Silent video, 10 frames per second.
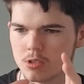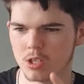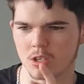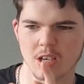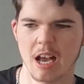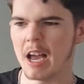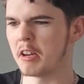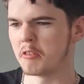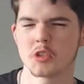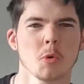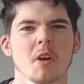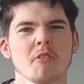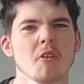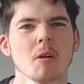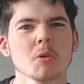to kind of
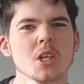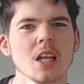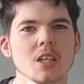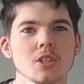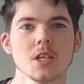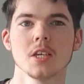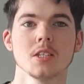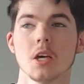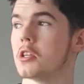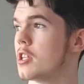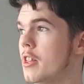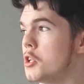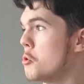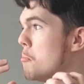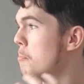24-hour challenges to the
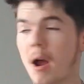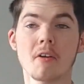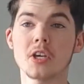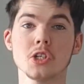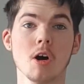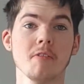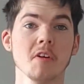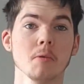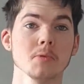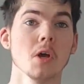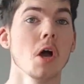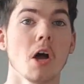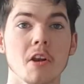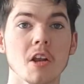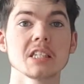new parody short films.
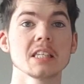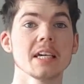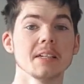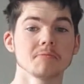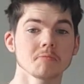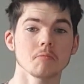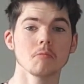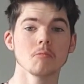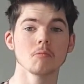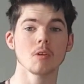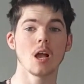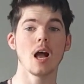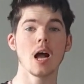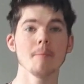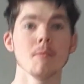And honestly,
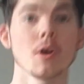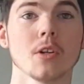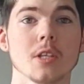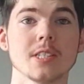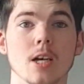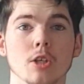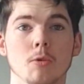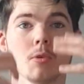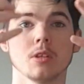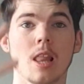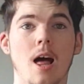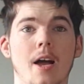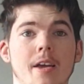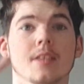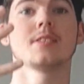I'm not going to tell you a
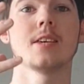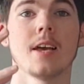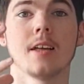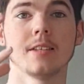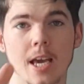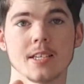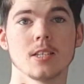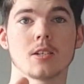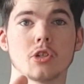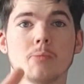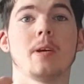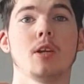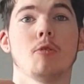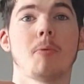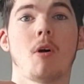lie and say, yes, it's going to speed
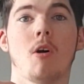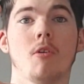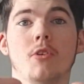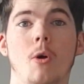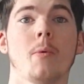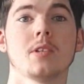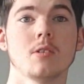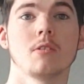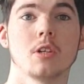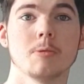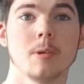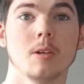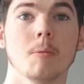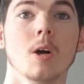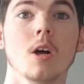up or no, it's not going to speed
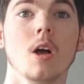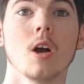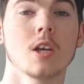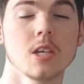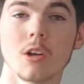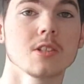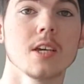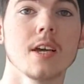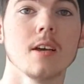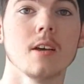up. Because honestly,